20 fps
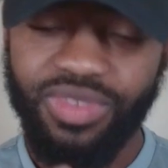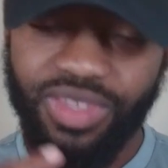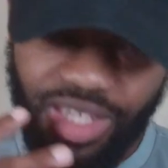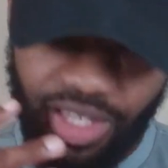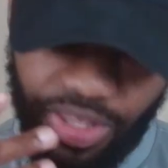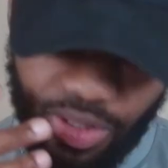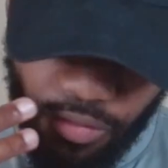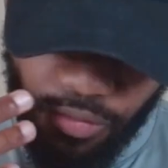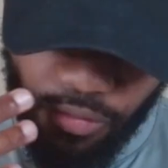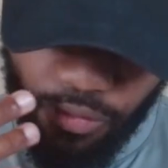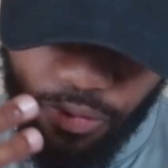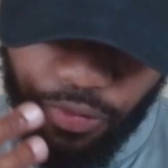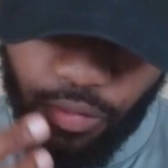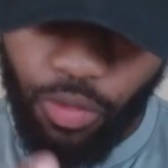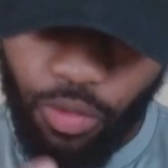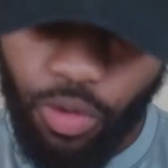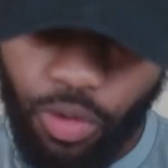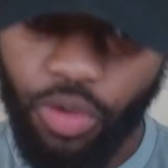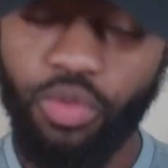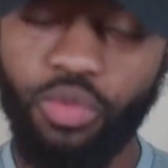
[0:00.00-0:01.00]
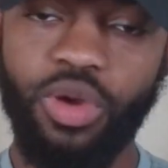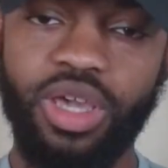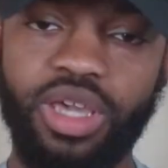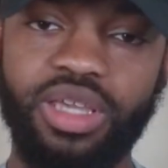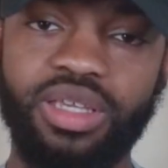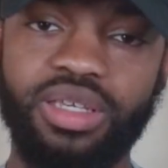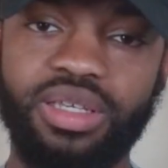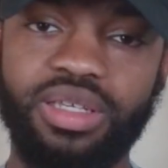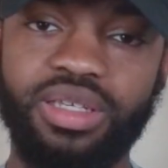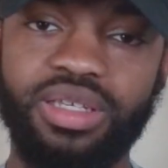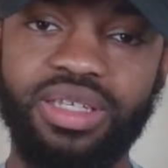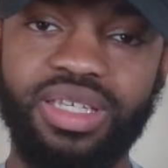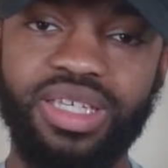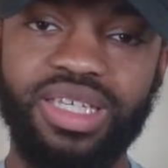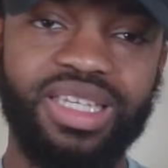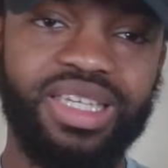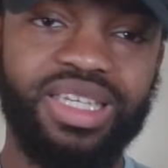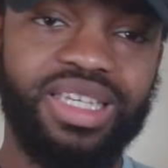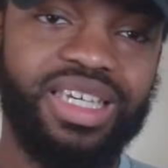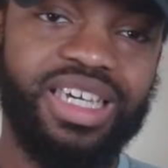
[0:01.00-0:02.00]
And then the fourth way
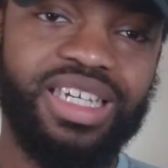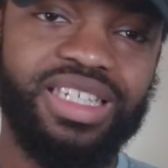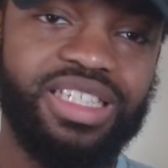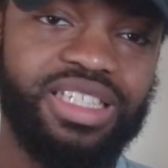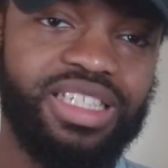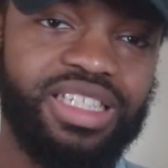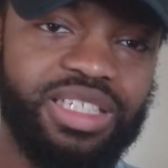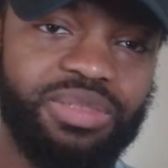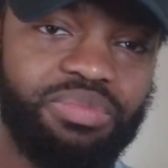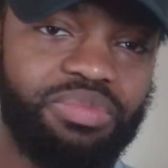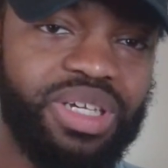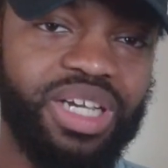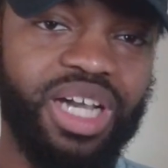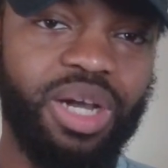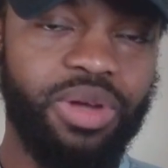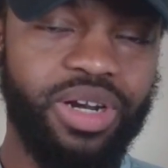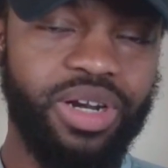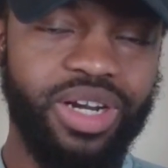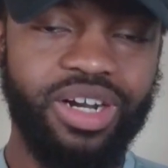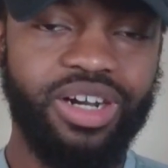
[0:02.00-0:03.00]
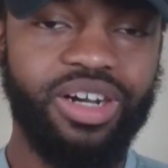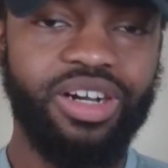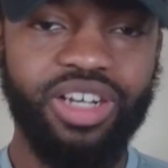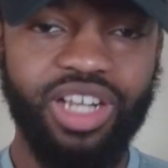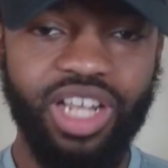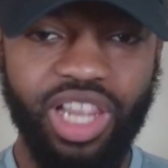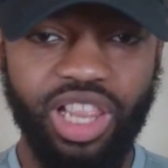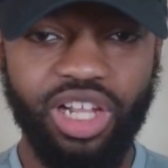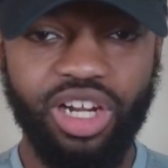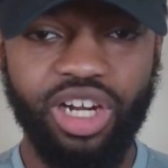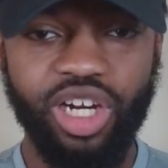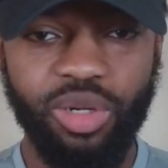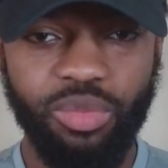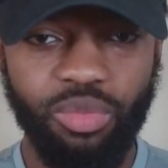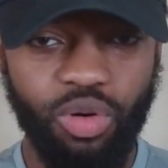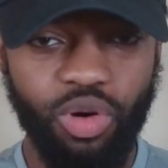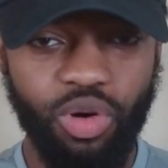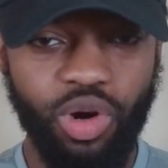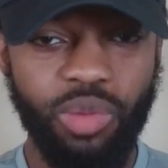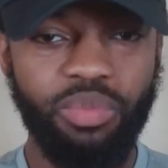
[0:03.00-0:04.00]
is to just become a nerd and
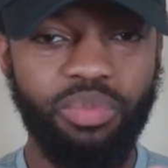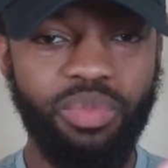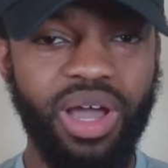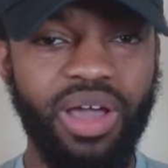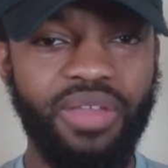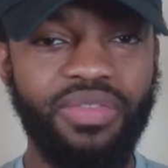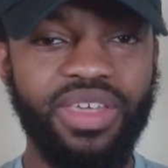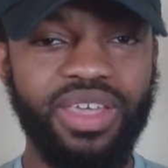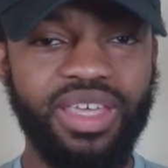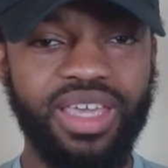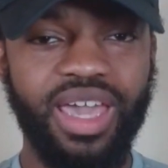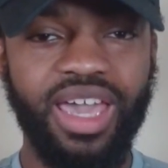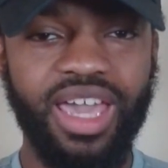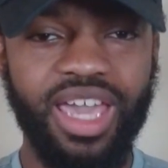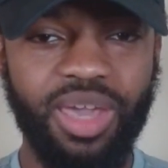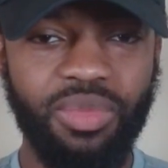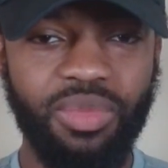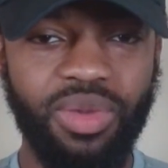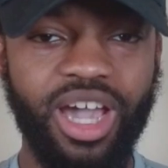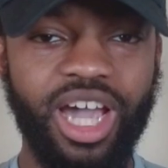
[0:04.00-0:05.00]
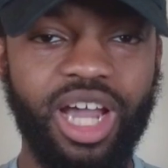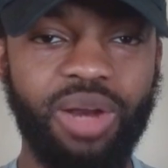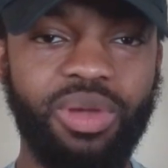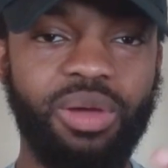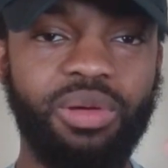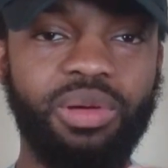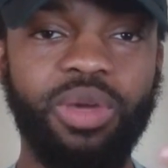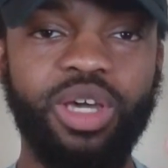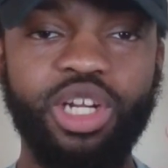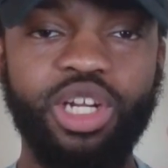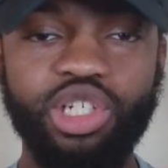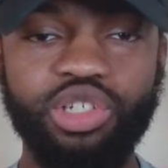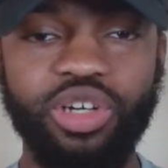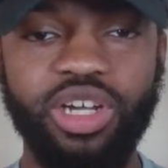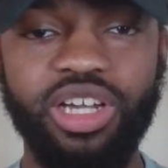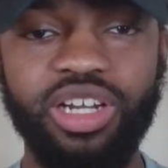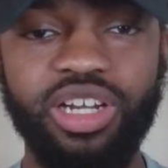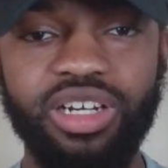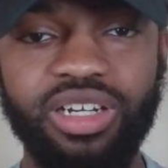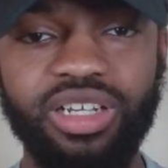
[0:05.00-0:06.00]
learn more about the game and how to become a better
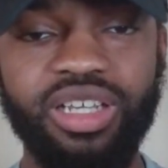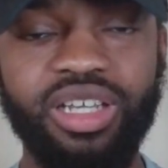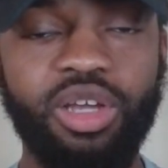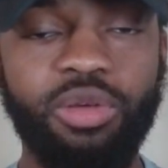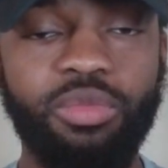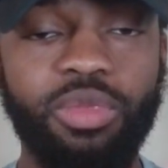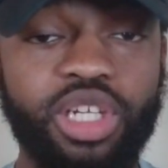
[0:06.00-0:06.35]
trainer.